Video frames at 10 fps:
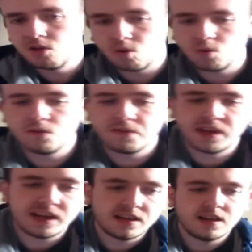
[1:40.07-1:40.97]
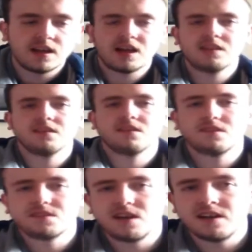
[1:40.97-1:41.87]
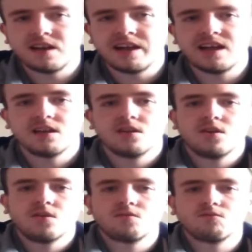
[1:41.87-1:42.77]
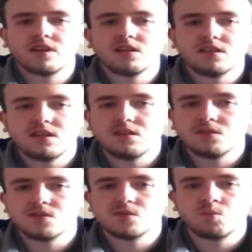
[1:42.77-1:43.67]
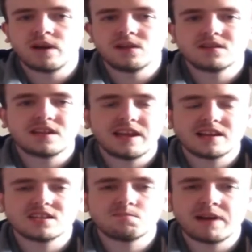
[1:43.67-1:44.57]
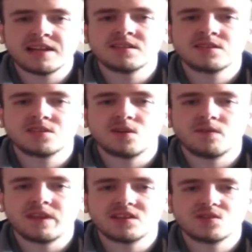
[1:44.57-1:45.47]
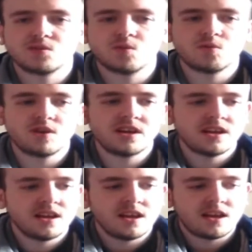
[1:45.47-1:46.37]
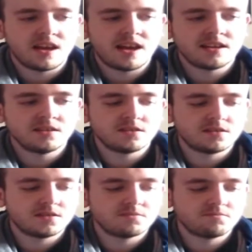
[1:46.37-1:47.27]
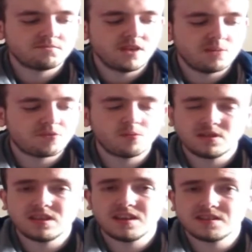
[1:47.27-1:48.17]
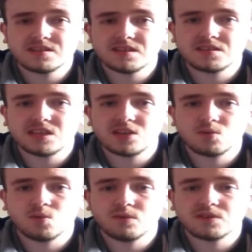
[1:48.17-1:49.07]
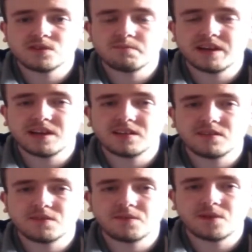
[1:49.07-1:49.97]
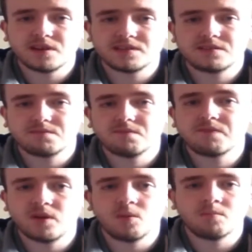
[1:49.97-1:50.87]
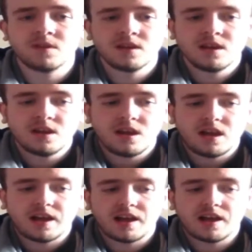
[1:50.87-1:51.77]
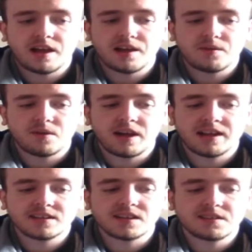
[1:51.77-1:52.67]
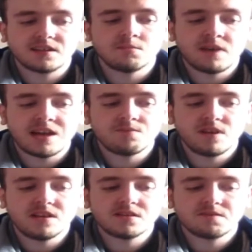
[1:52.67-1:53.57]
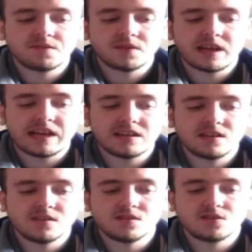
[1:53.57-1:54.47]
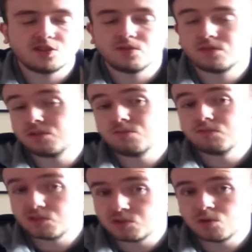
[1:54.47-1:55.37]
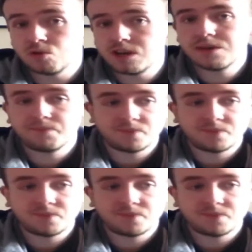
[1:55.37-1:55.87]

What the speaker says: all of that, I think that The Dark Knight really does well and it expands on that story, and it probably is a sequel which is better than the first film. And I think the main reason for that is due to the story,